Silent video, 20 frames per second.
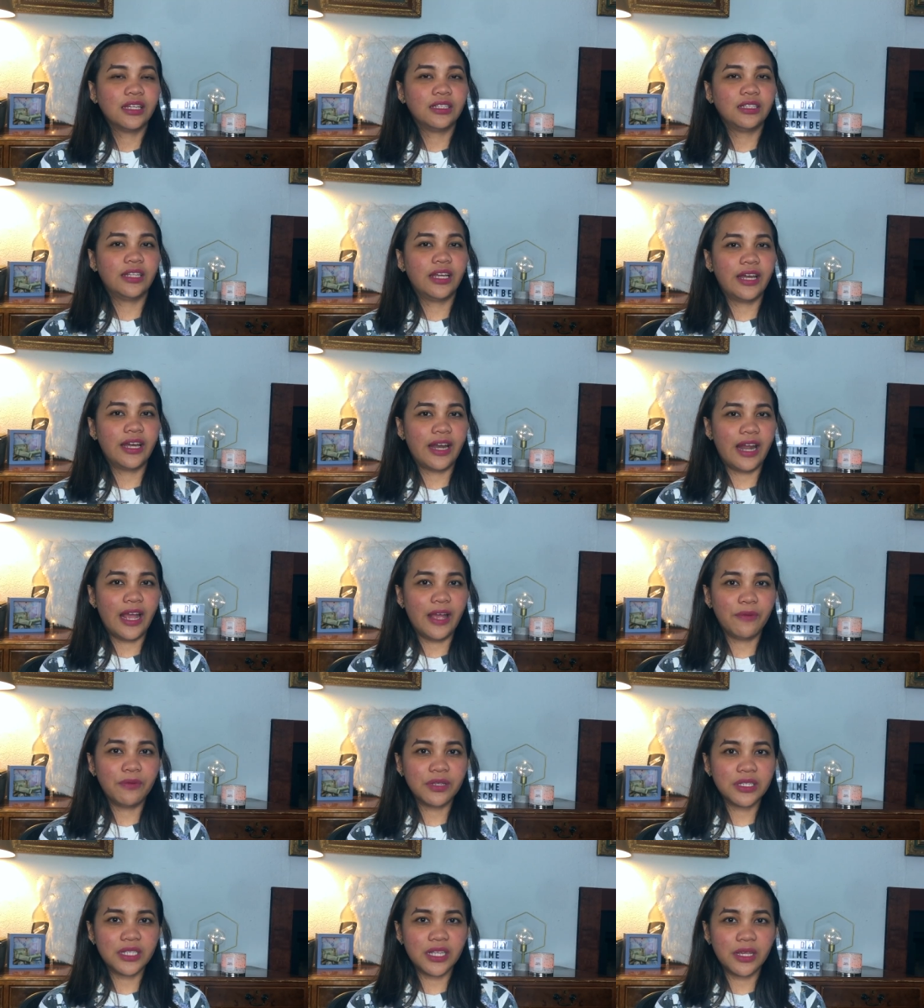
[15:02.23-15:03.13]
that I
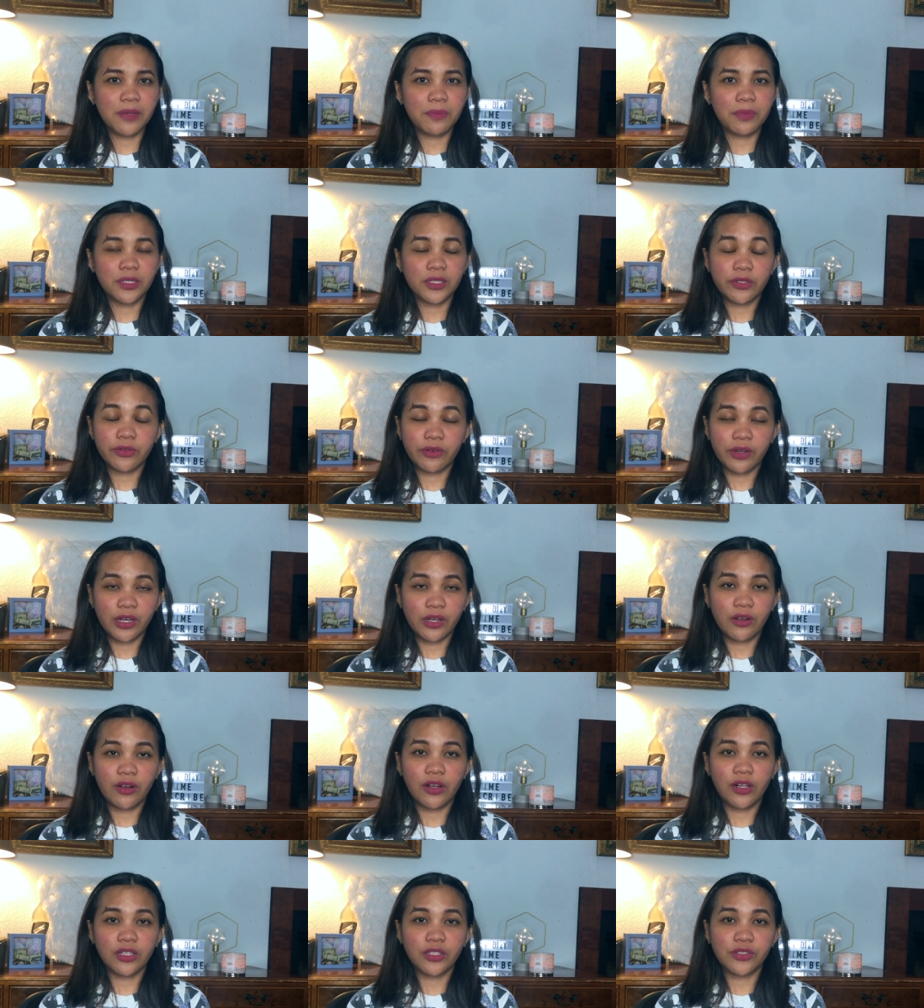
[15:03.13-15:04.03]
was able to
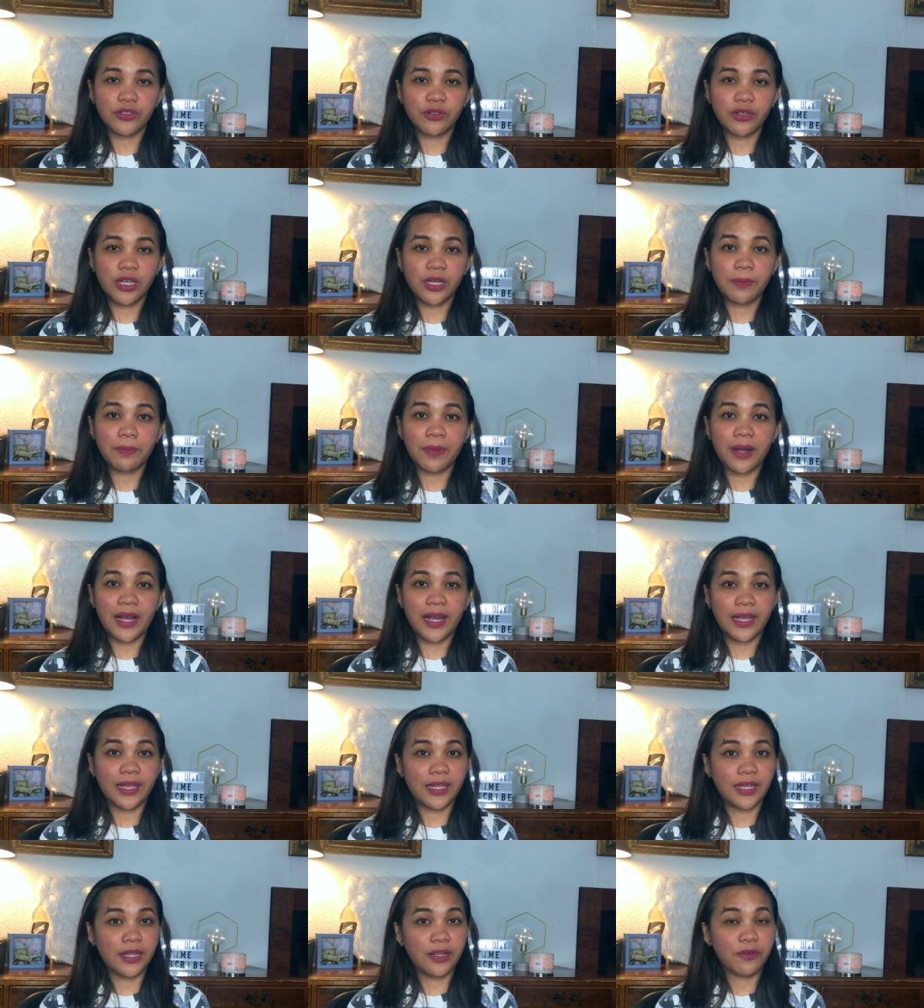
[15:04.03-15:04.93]
recall during
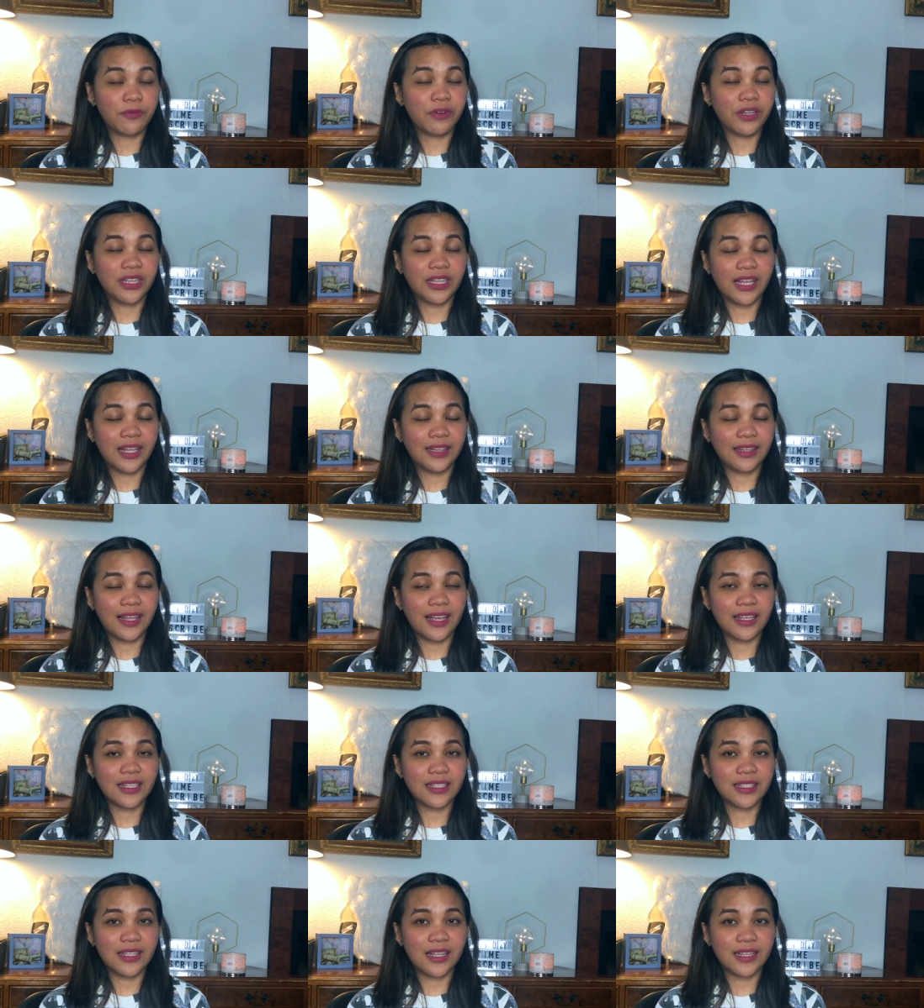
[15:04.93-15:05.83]
my written
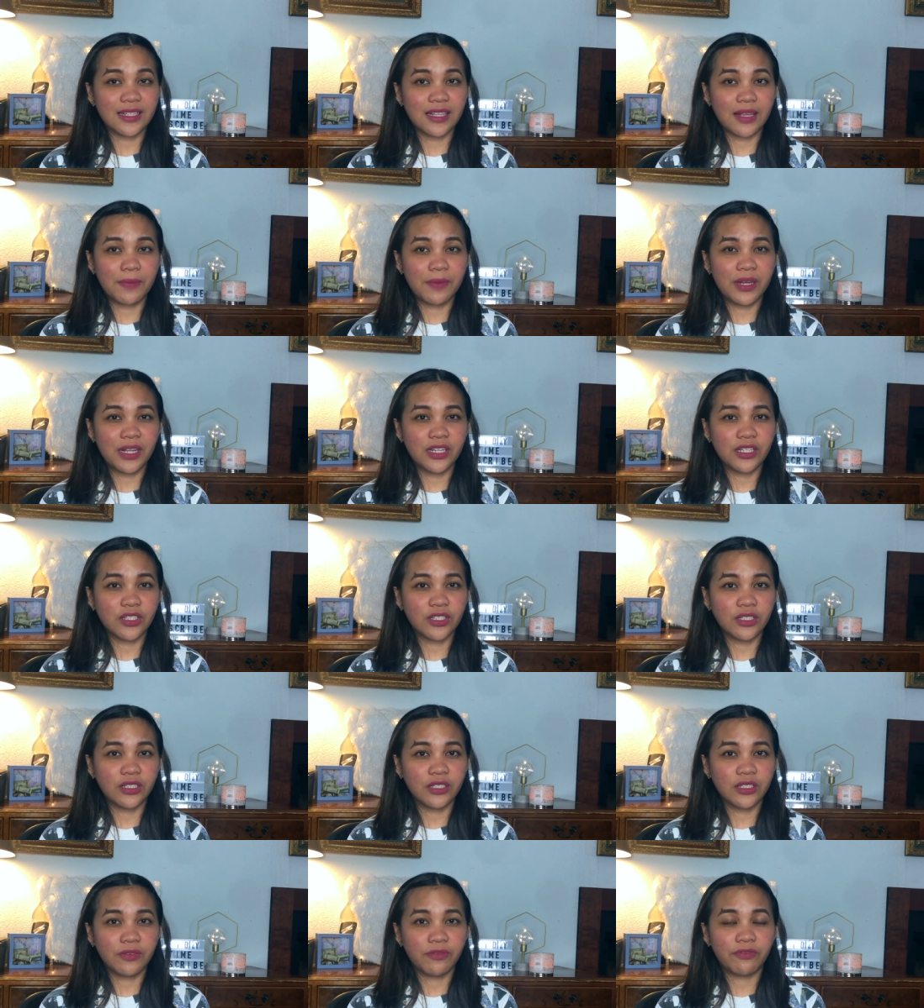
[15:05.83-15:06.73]
test
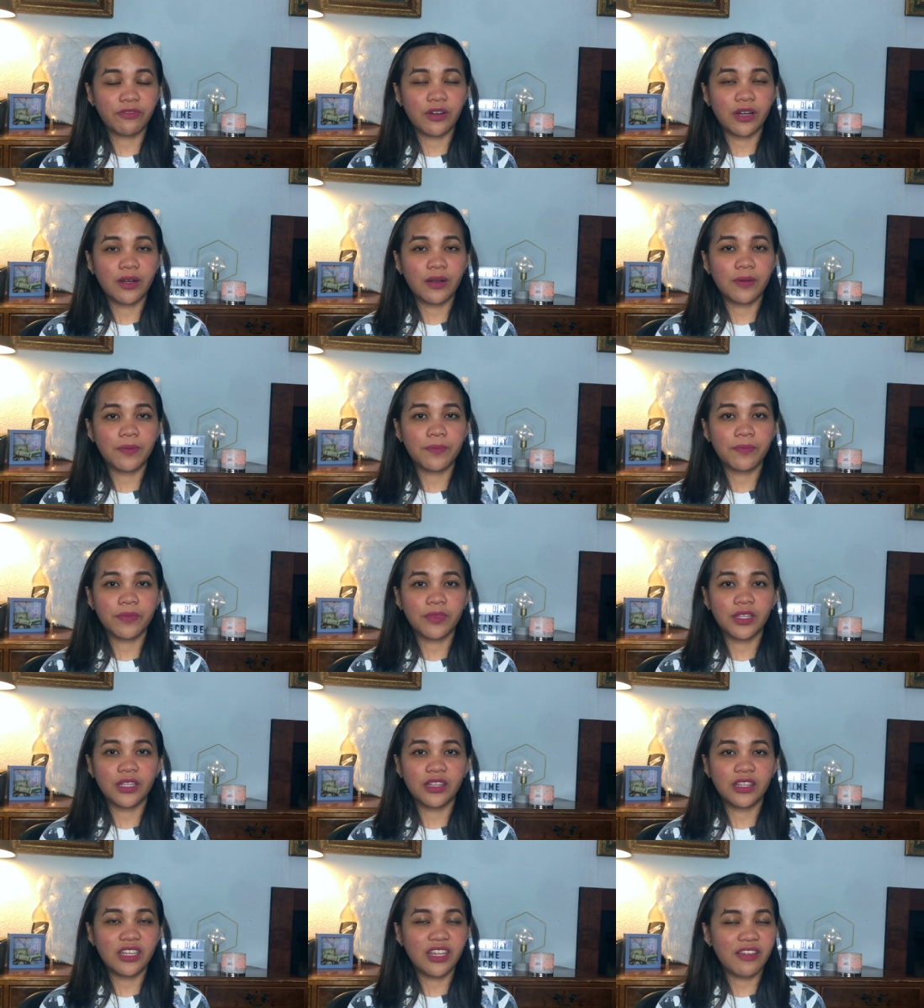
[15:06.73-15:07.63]
examination from
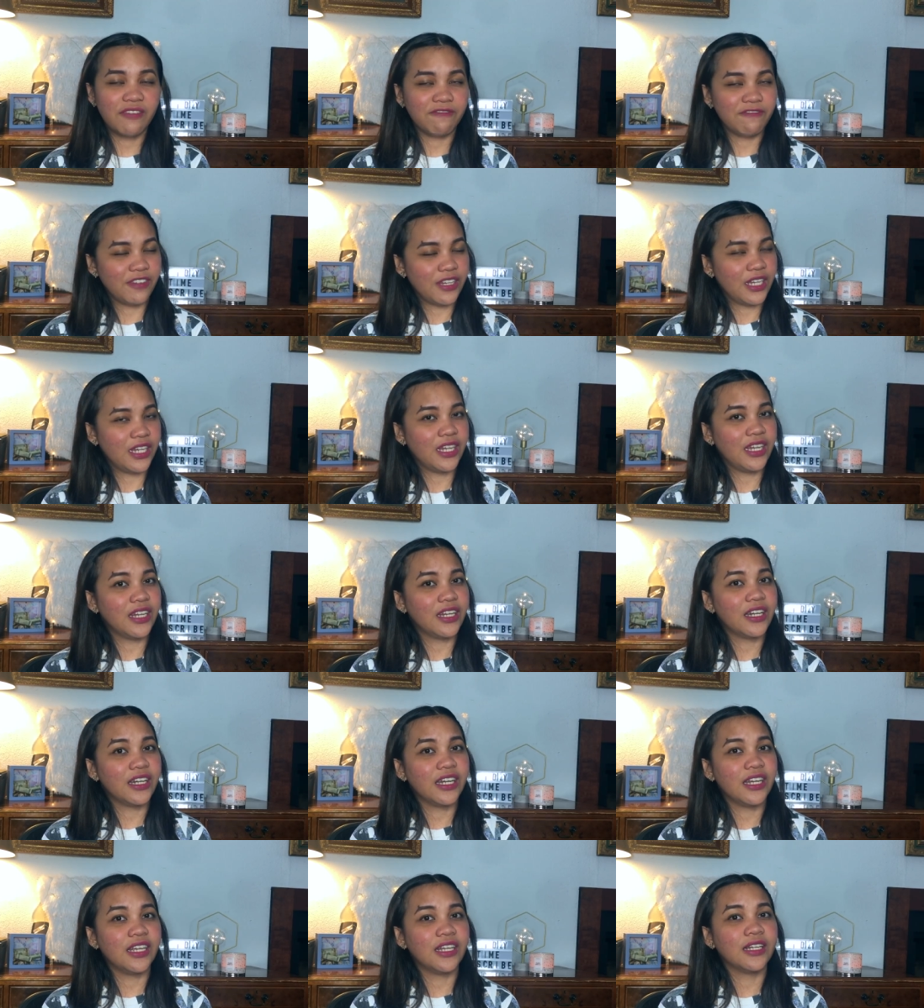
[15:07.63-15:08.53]
the DMV
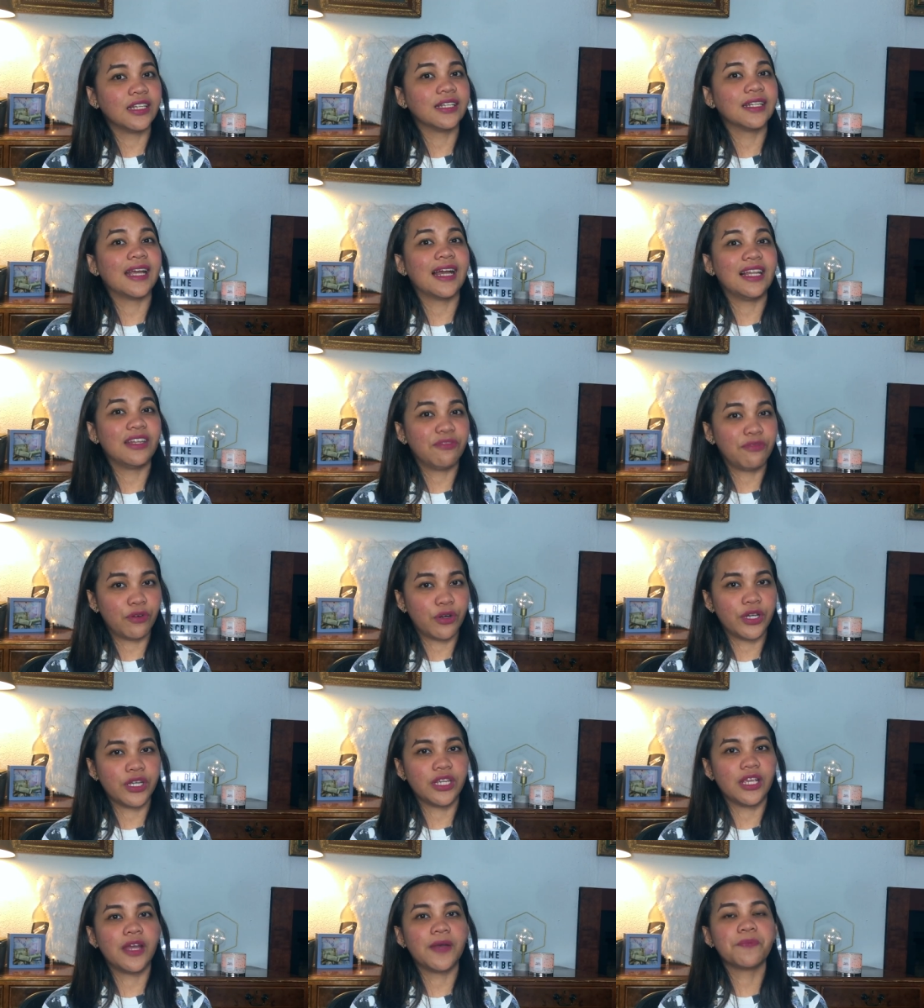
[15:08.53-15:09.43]
here in
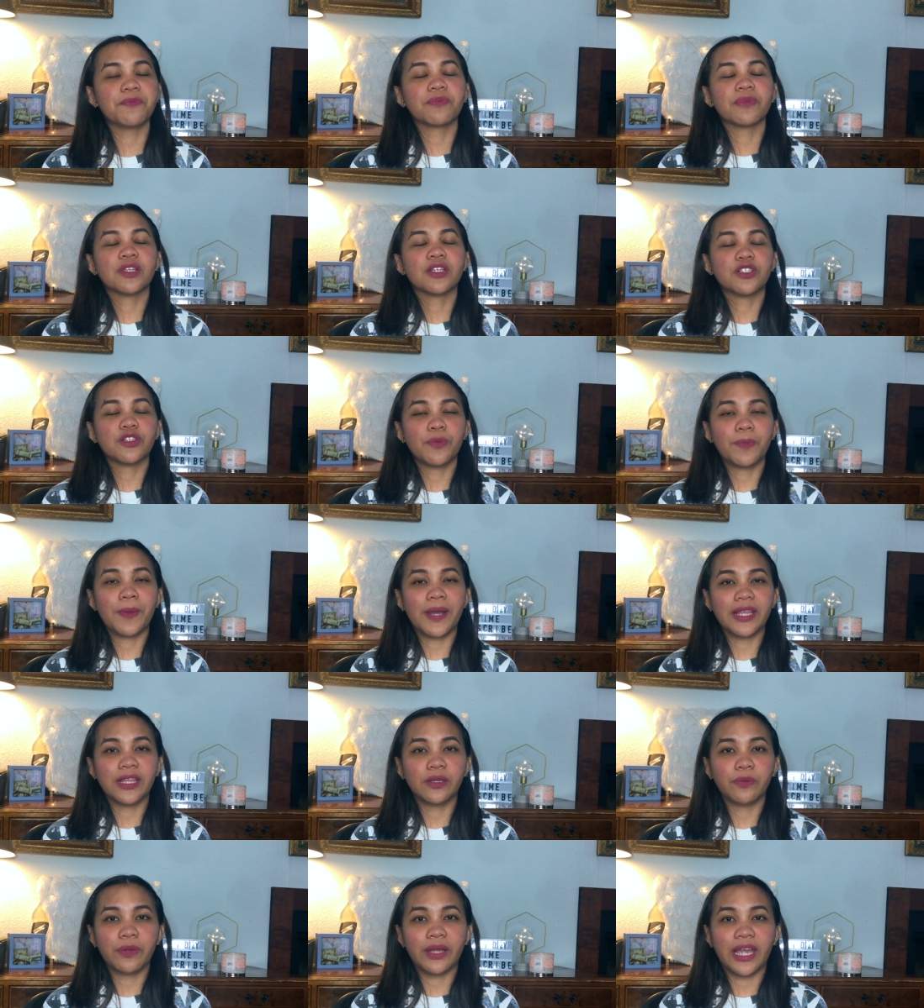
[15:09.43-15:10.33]
California. So by
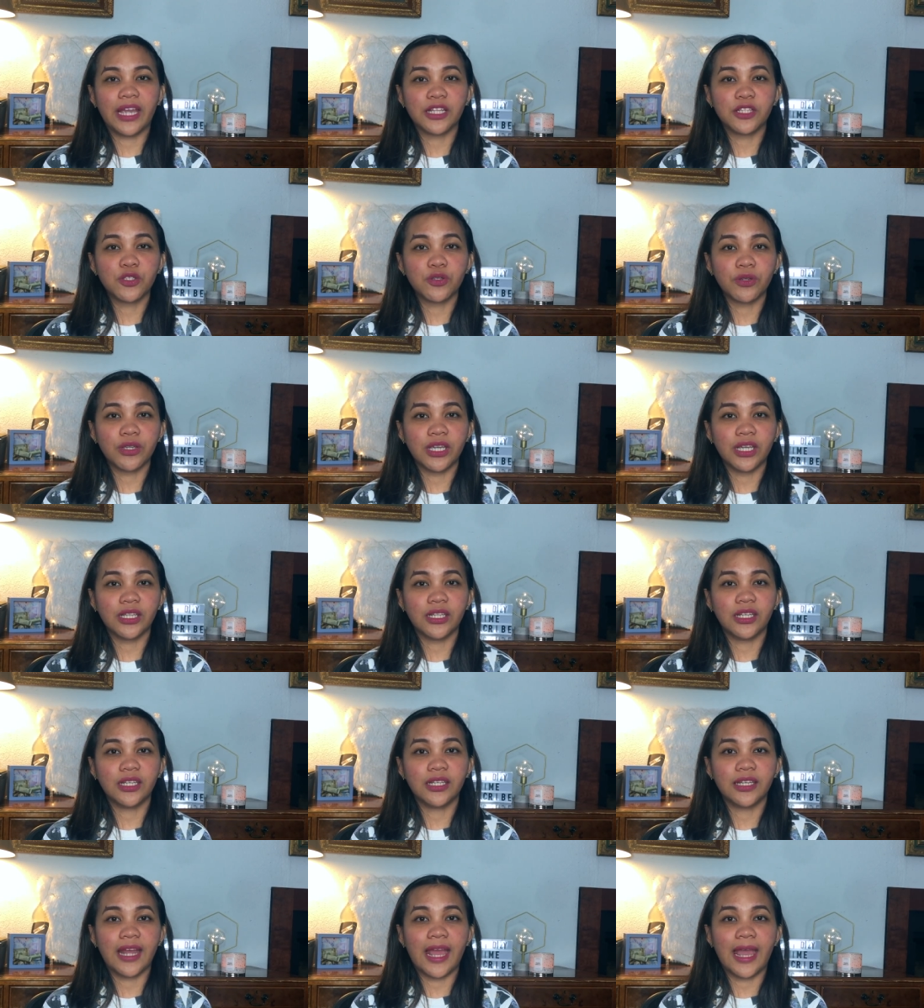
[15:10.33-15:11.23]
the way, I took it
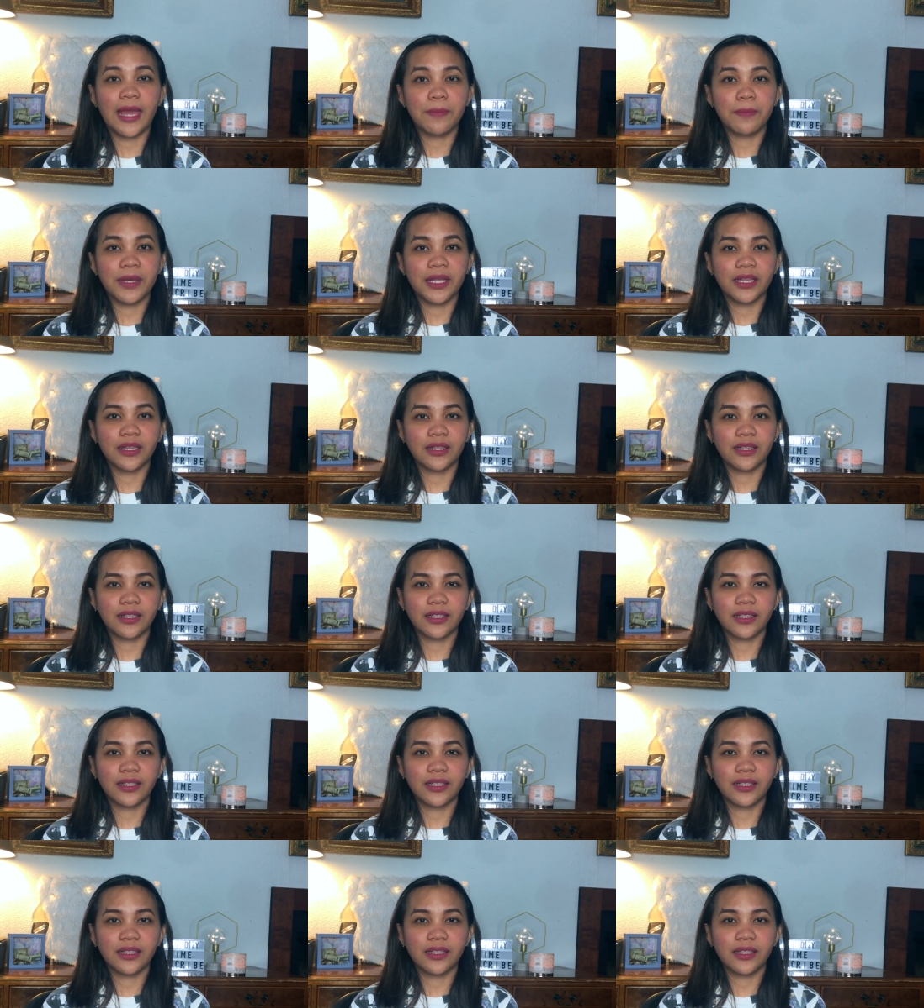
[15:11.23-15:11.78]
in Hemet.